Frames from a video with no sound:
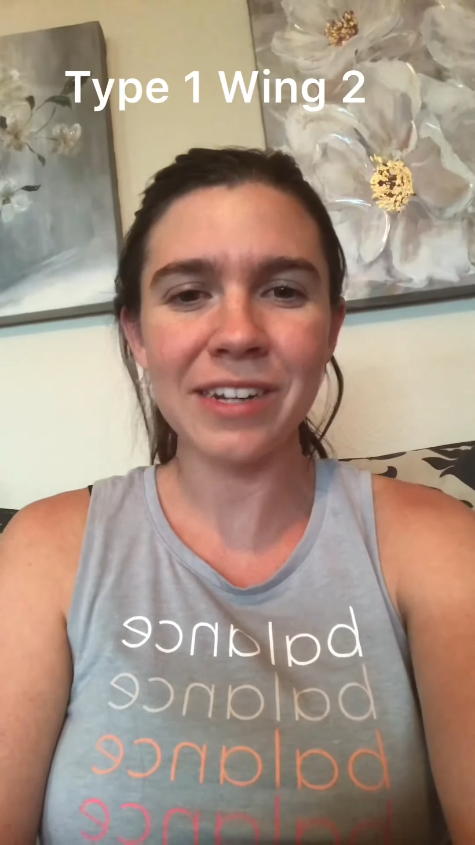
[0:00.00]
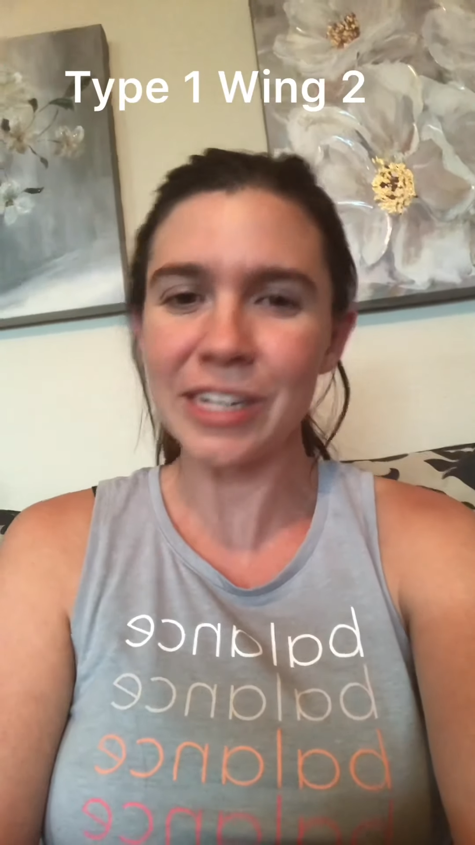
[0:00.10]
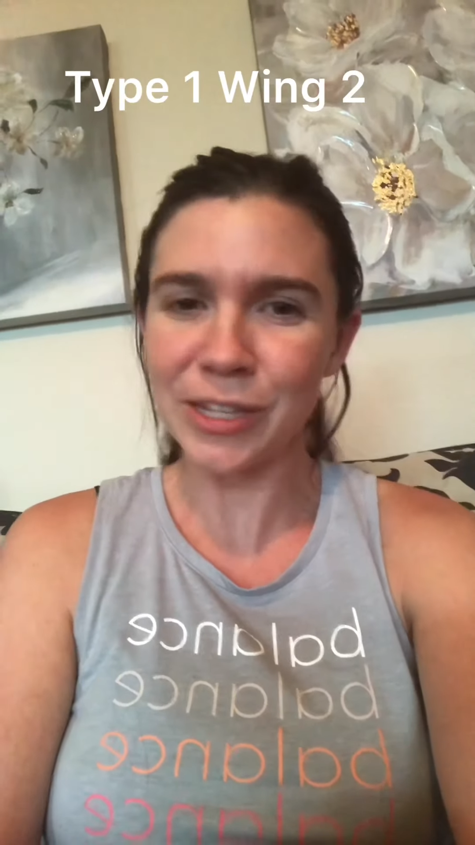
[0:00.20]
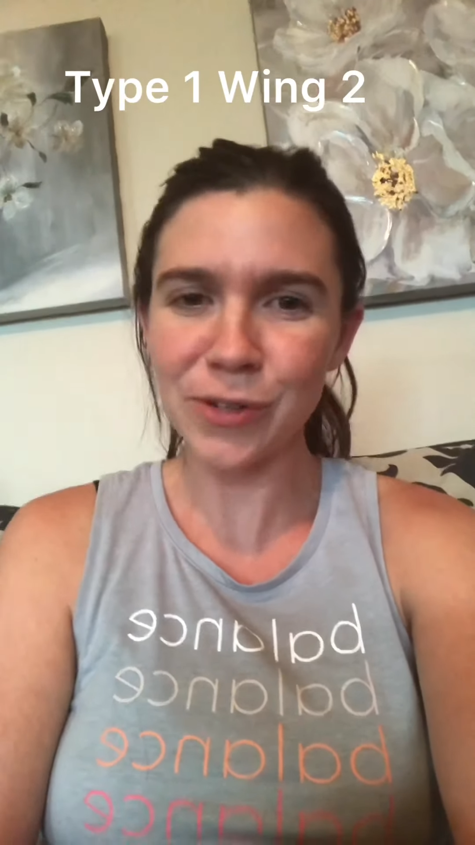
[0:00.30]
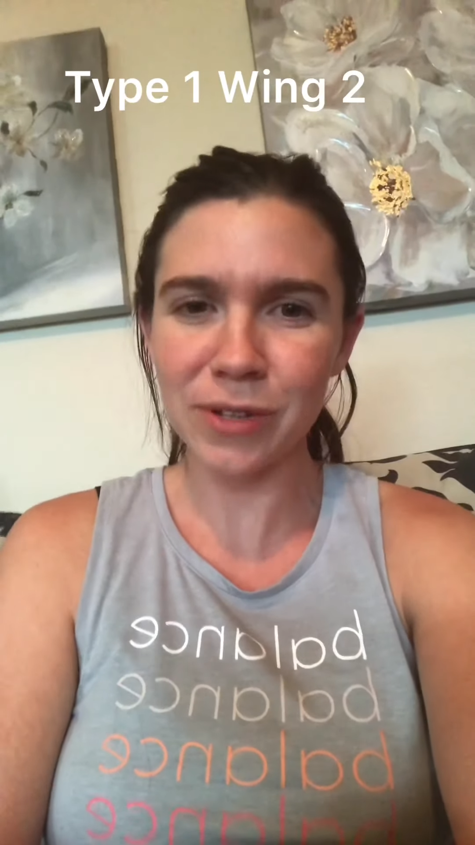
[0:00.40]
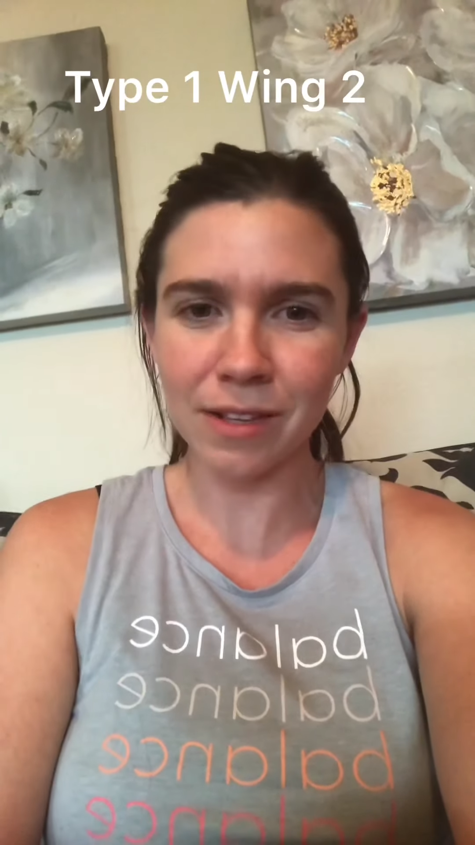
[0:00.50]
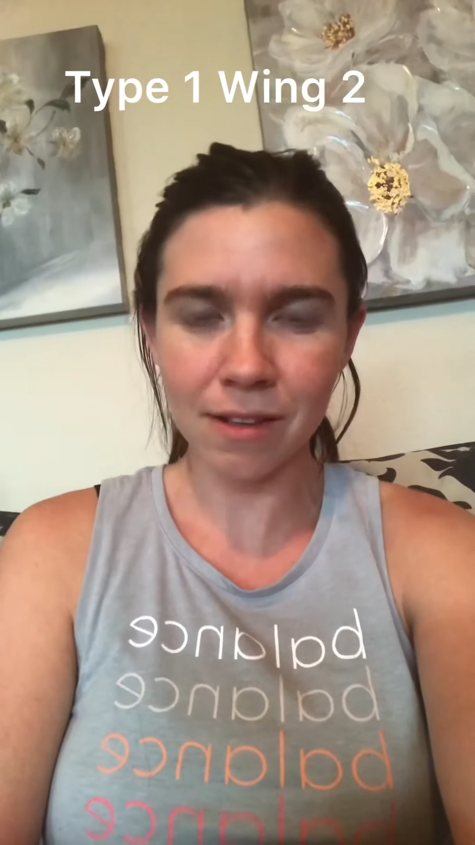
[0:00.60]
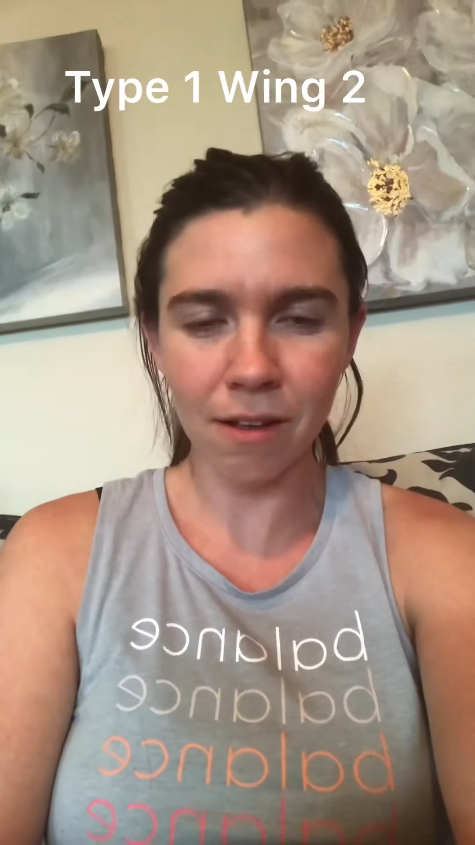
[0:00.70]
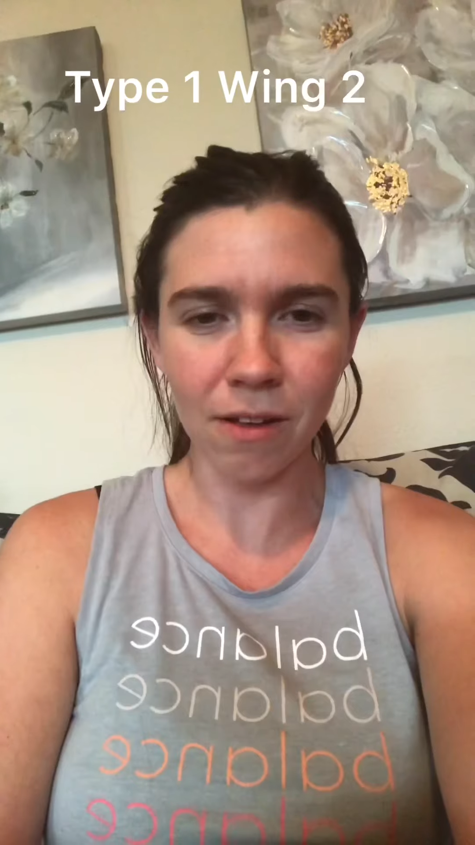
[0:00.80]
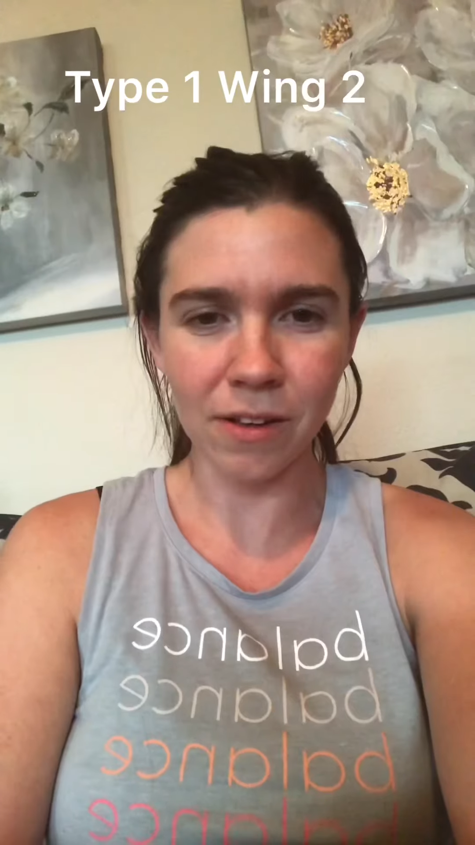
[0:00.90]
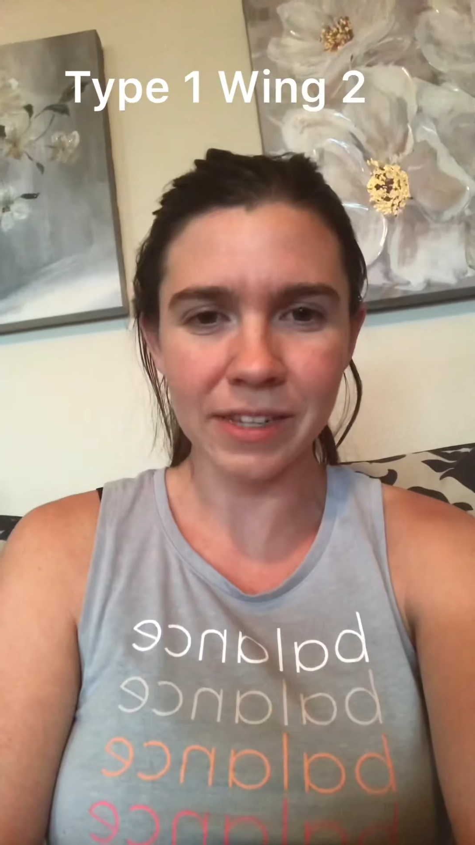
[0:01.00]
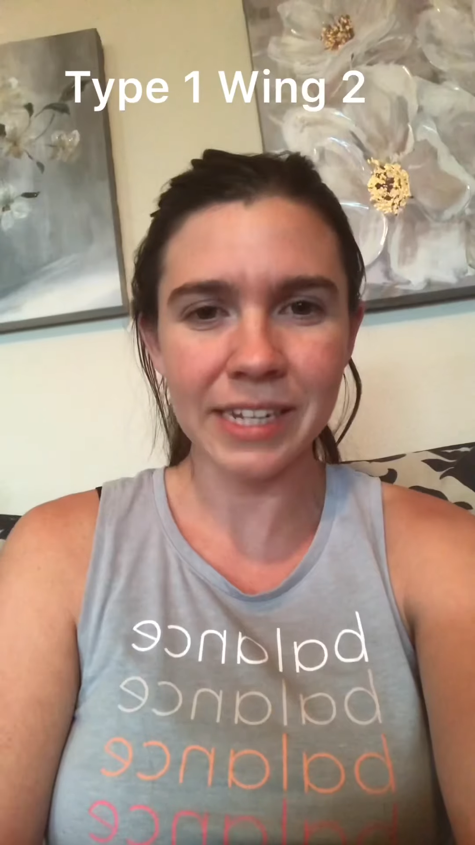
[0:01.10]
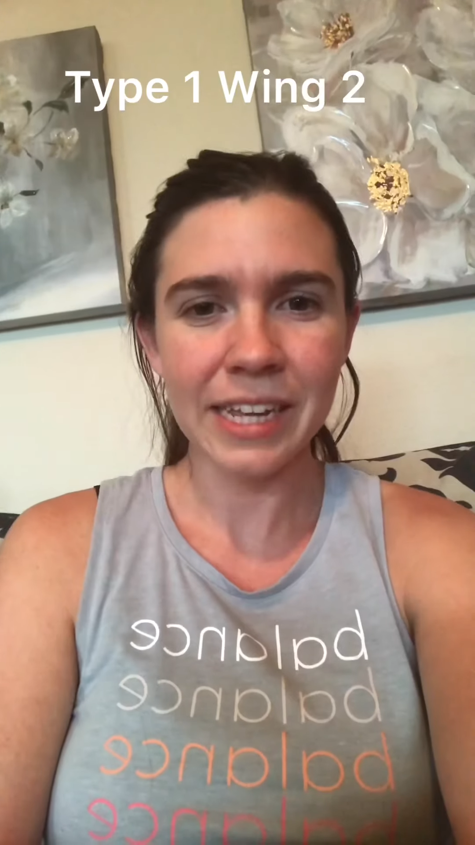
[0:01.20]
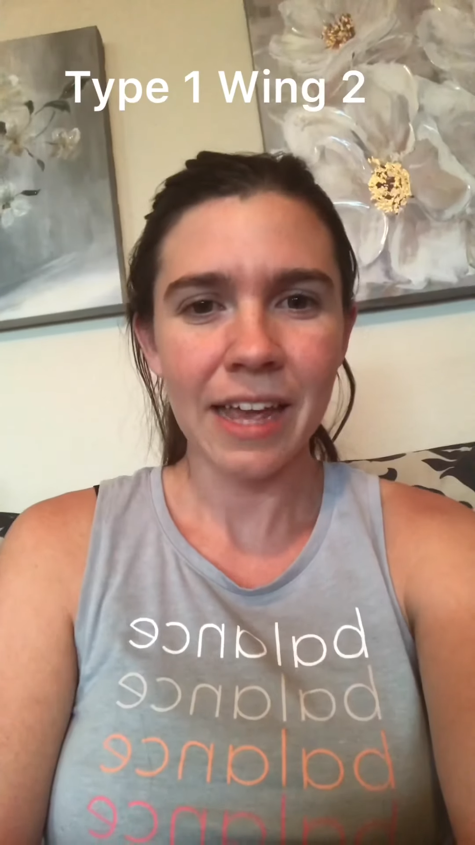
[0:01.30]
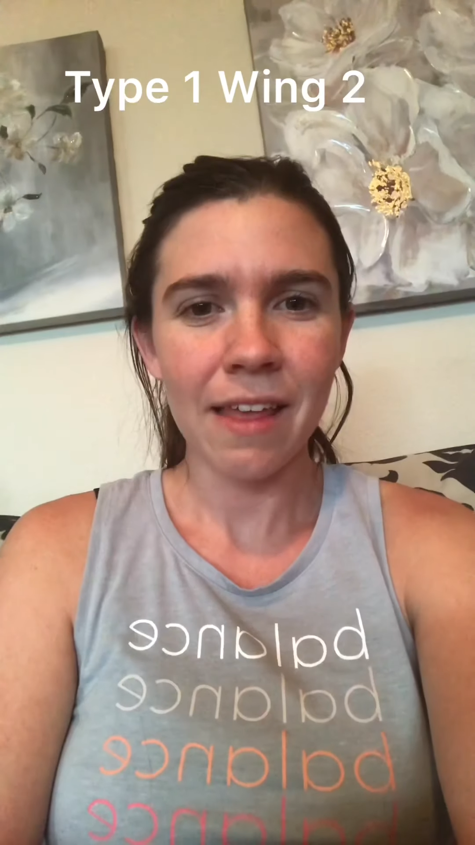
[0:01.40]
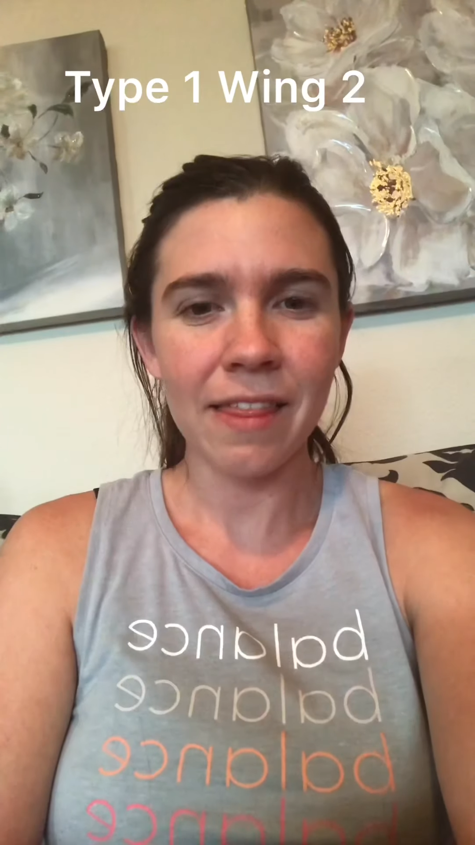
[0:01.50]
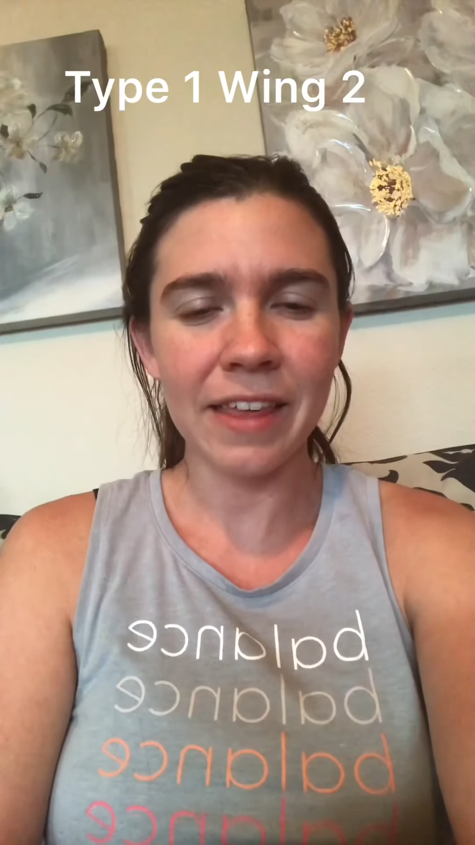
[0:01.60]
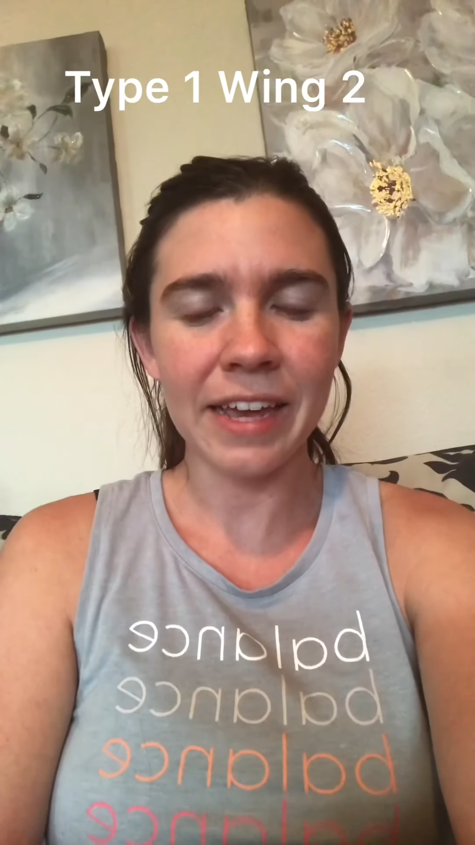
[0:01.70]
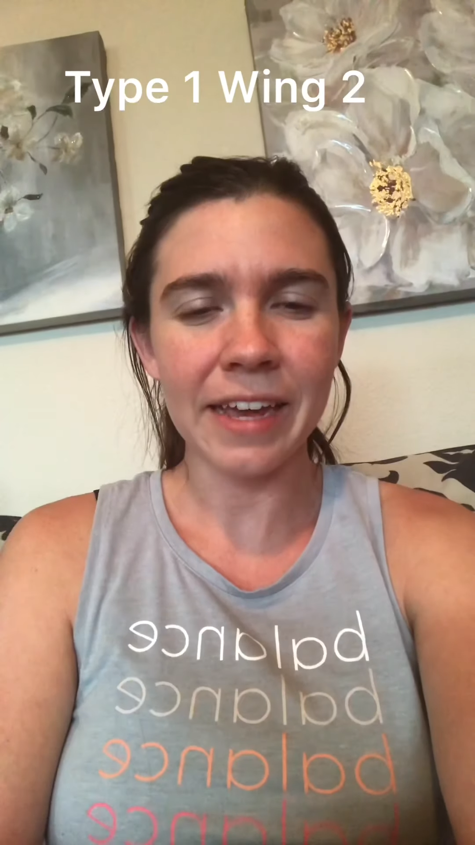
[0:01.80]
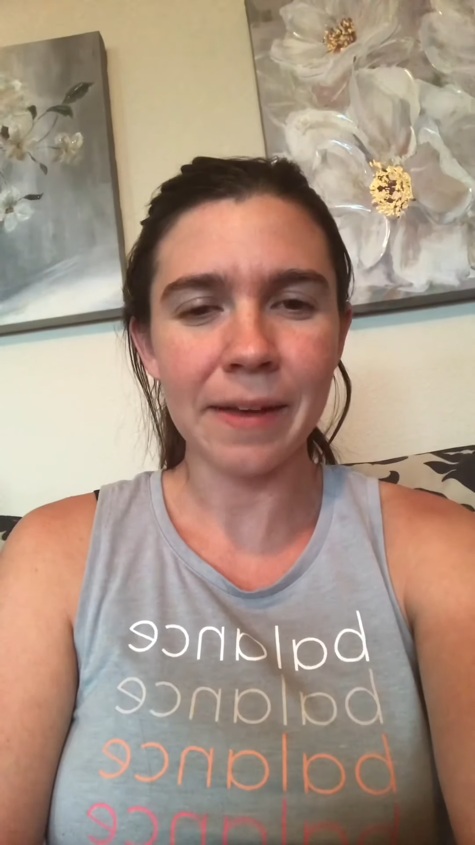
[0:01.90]
2 is called
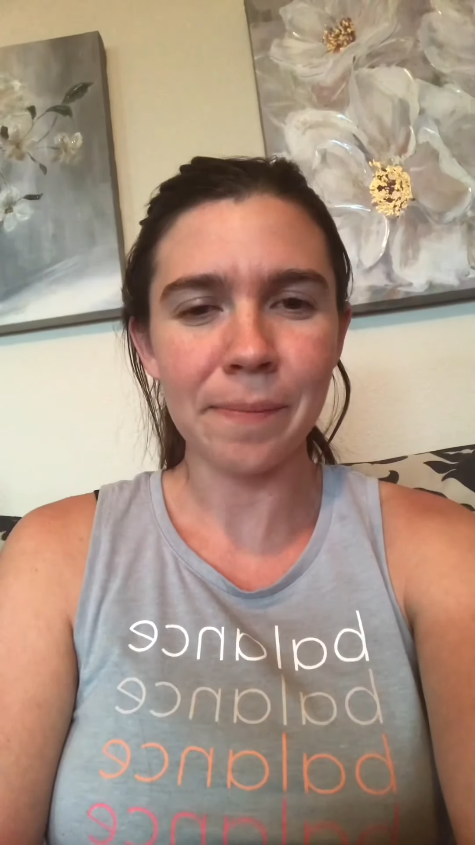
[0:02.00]
the